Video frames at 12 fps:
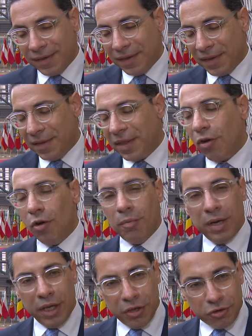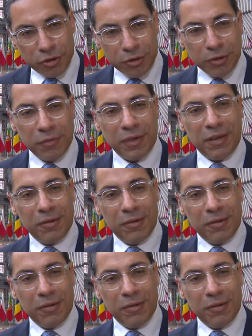the completion of the